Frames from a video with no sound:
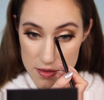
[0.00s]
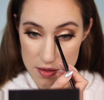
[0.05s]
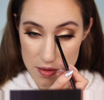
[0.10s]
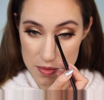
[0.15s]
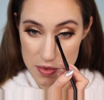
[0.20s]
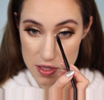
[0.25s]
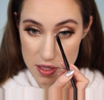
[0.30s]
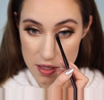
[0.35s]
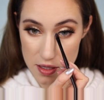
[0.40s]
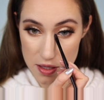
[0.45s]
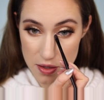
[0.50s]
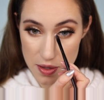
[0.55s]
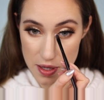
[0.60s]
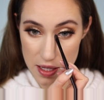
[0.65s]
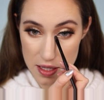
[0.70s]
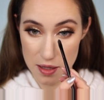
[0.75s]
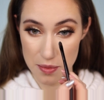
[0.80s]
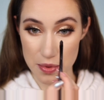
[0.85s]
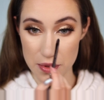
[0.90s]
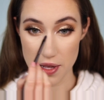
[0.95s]
So I'm just gonna go
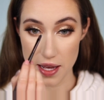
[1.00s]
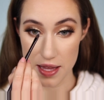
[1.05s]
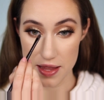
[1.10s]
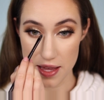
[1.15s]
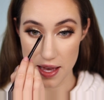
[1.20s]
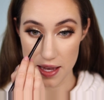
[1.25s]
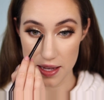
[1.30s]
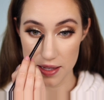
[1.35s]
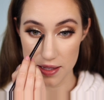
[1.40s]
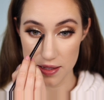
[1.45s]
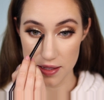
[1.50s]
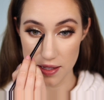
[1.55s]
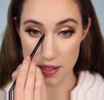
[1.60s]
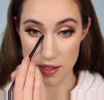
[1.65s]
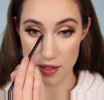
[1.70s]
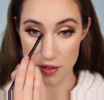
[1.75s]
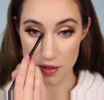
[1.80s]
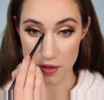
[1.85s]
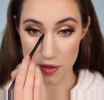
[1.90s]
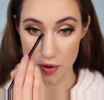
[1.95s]
ahead and apply that in the
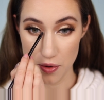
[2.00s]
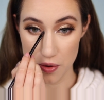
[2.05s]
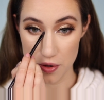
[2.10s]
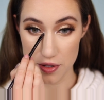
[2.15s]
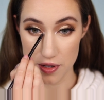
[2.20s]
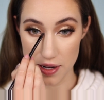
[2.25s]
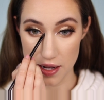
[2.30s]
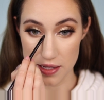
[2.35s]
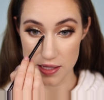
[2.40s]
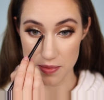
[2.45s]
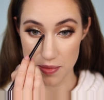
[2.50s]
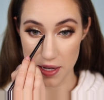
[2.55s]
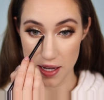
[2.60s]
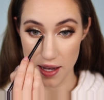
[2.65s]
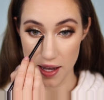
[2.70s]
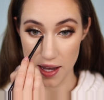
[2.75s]
inner corner as my